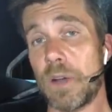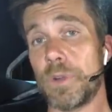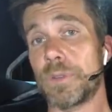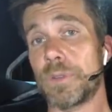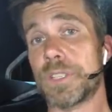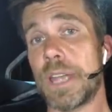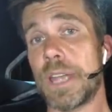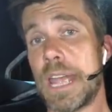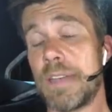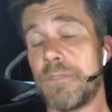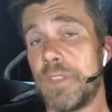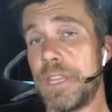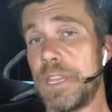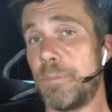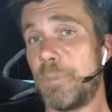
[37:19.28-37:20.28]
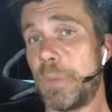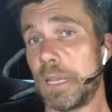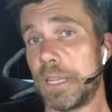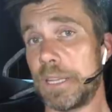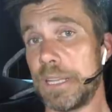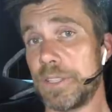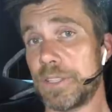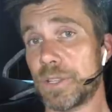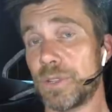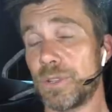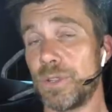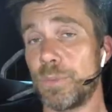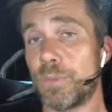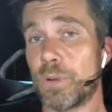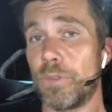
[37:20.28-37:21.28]
we also have the ability
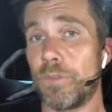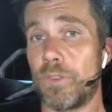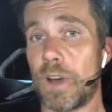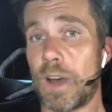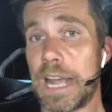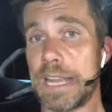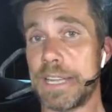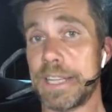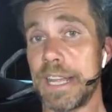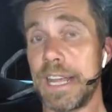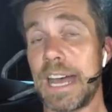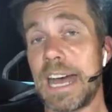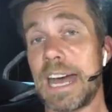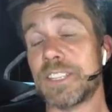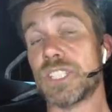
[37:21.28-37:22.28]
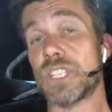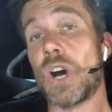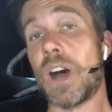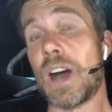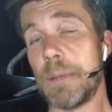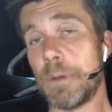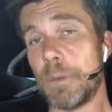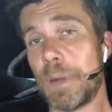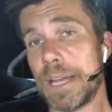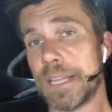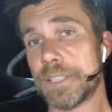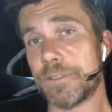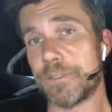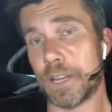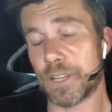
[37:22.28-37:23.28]
to provide timer
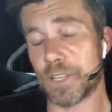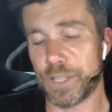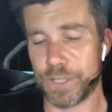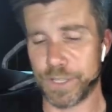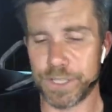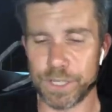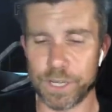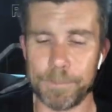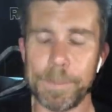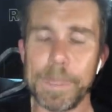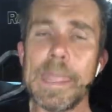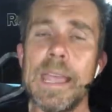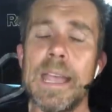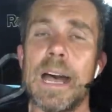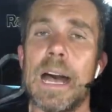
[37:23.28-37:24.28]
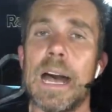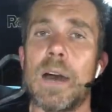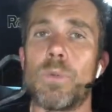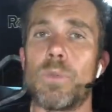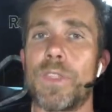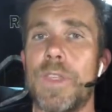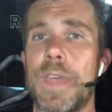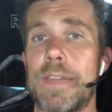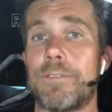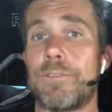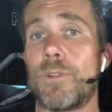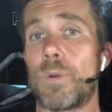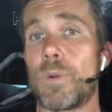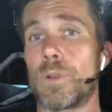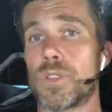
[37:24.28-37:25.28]
based functions. So with that
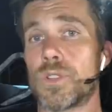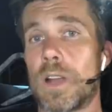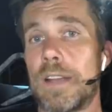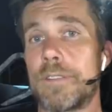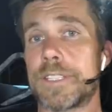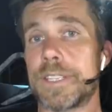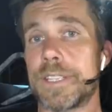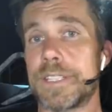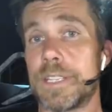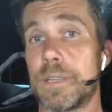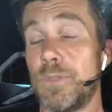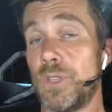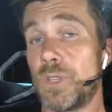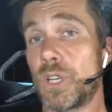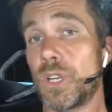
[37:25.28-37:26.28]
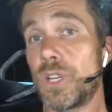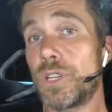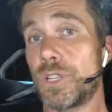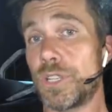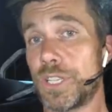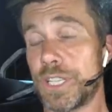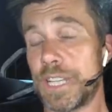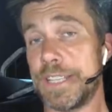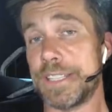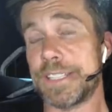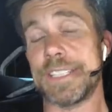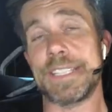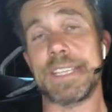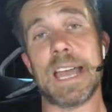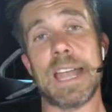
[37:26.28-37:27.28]
four-wheel drive system you could
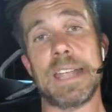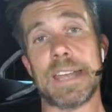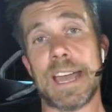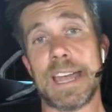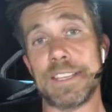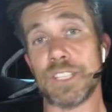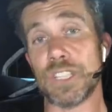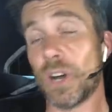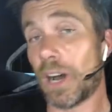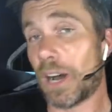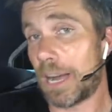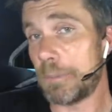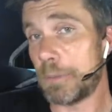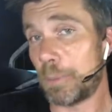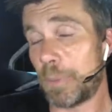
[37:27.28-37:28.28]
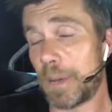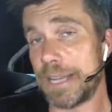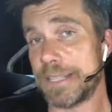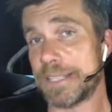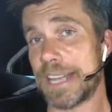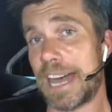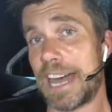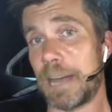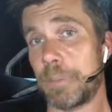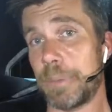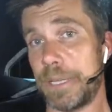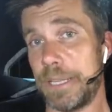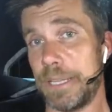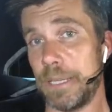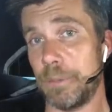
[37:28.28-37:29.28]
instigate a timer based
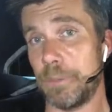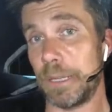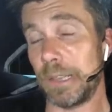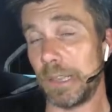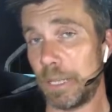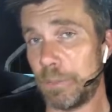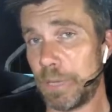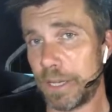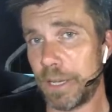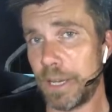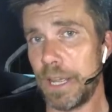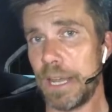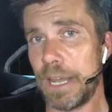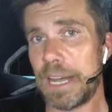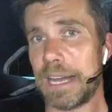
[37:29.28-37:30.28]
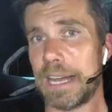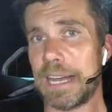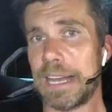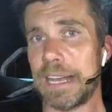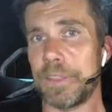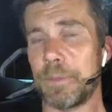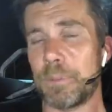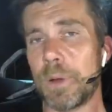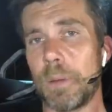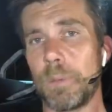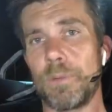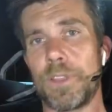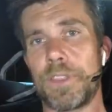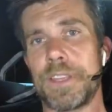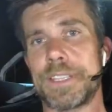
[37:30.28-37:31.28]
RPM limit. The
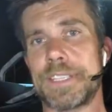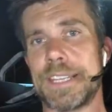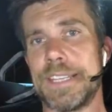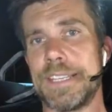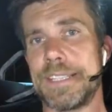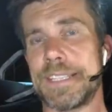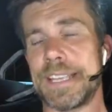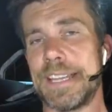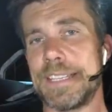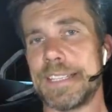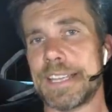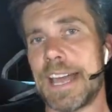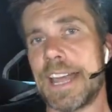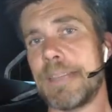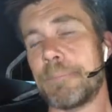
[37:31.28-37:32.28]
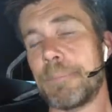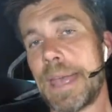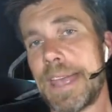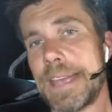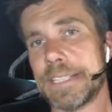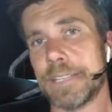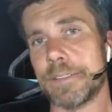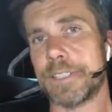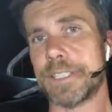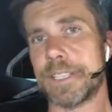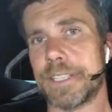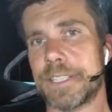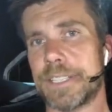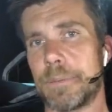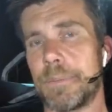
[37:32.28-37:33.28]
problem with this is it's a passive
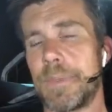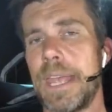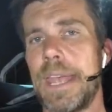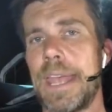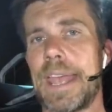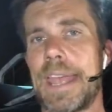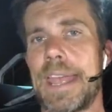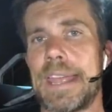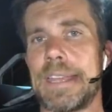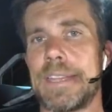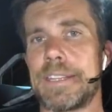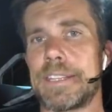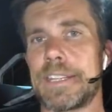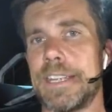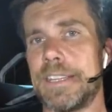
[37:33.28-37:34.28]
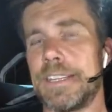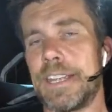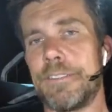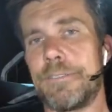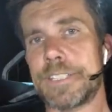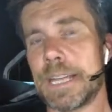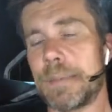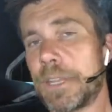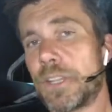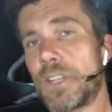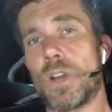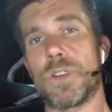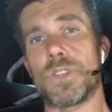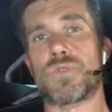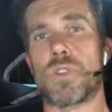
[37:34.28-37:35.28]
system, and if something
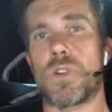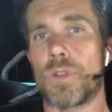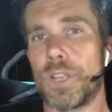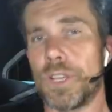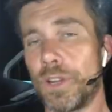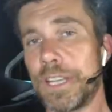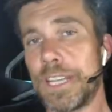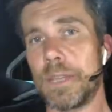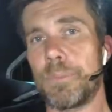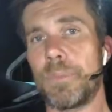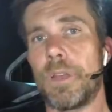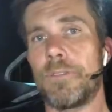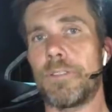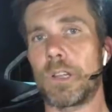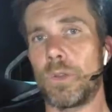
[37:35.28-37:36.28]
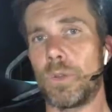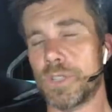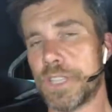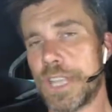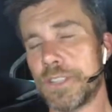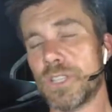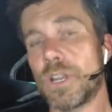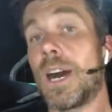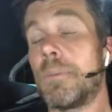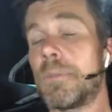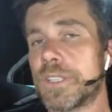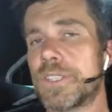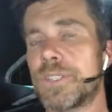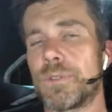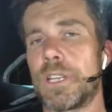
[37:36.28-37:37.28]
goes wrong, you don't get the perfect launch, that
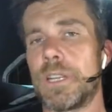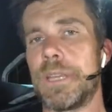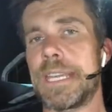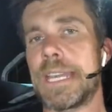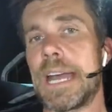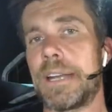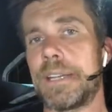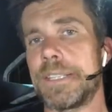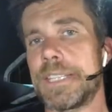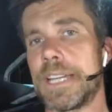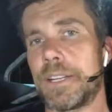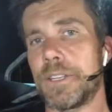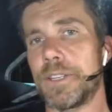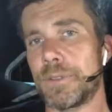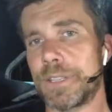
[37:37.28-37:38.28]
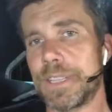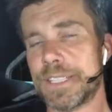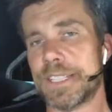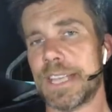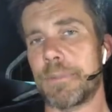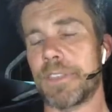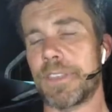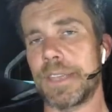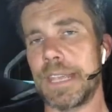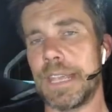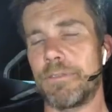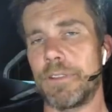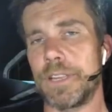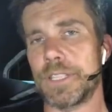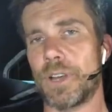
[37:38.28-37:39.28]
timer is still going to be counting down and doing the same thing
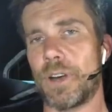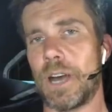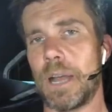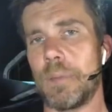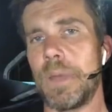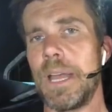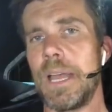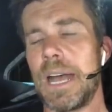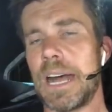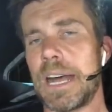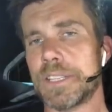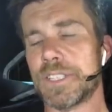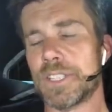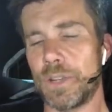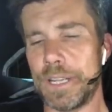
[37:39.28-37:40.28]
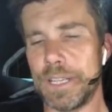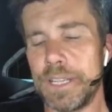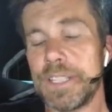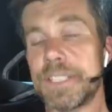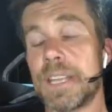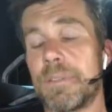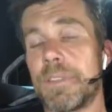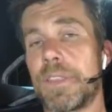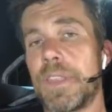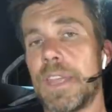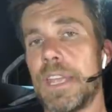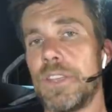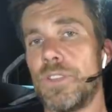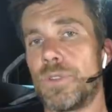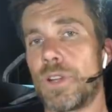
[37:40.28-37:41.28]
every time. So it is something
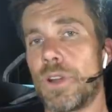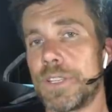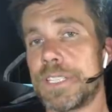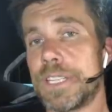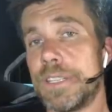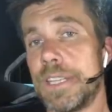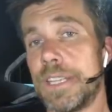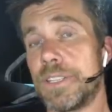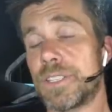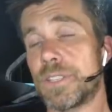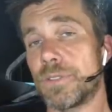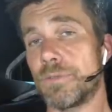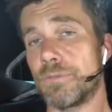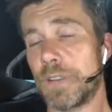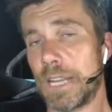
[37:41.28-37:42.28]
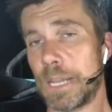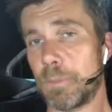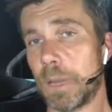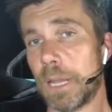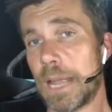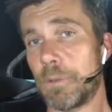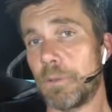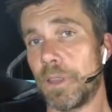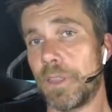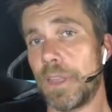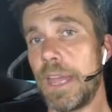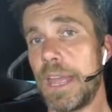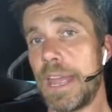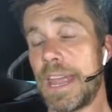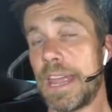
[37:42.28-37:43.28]
that you're going to need to really play with
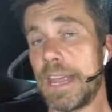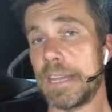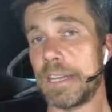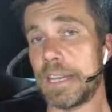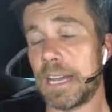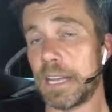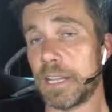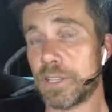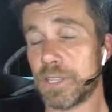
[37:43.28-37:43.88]
and